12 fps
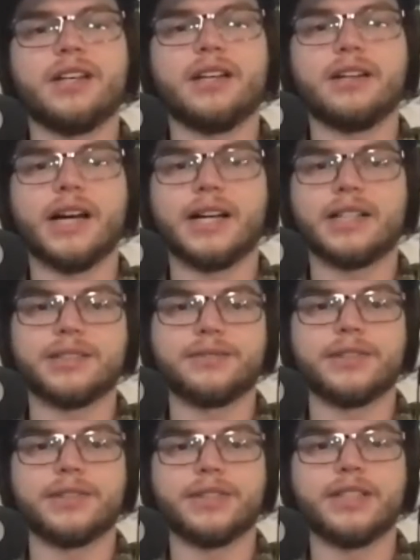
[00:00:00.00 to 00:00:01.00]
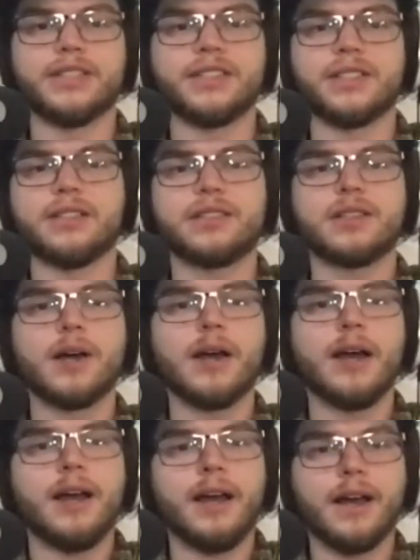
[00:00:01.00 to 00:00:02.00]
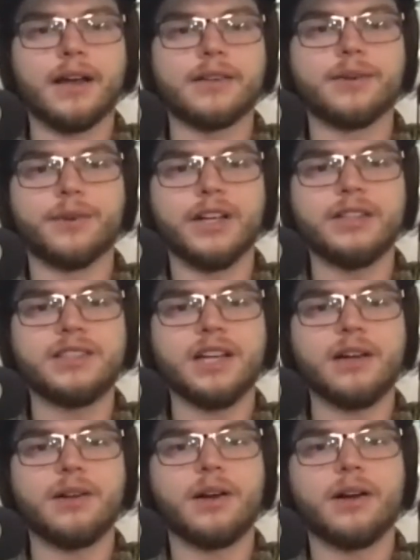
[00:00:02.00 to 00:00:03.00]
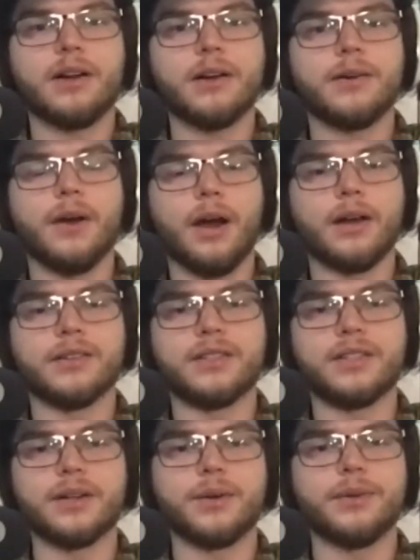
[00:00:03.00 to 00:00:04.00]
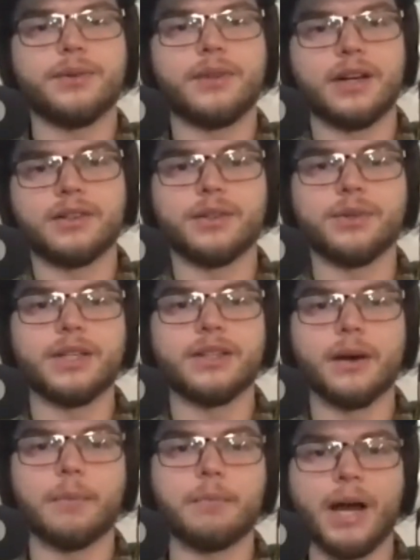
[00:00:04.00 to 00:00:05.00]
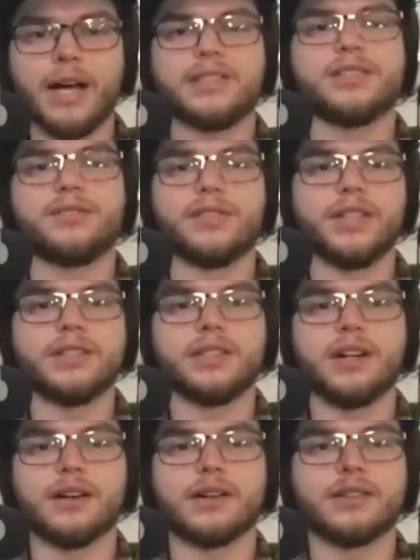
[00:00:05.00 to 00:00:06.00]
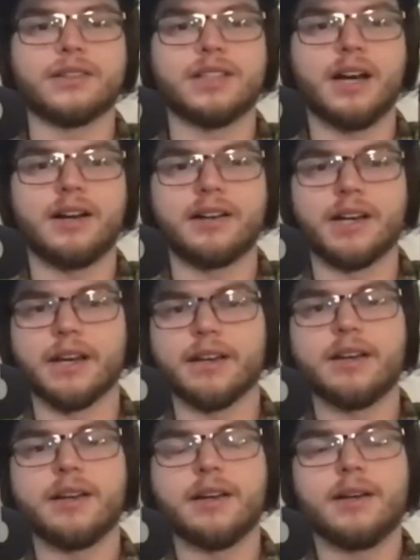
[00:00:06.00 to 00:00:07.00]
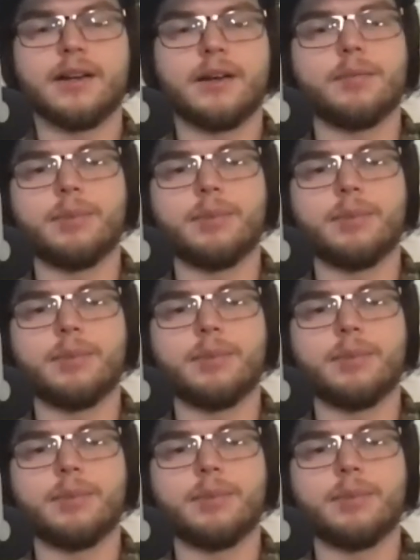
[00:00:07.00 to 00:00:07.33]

and hasn't released since. And the resale on it until they're doing a massive restock on Saturday. But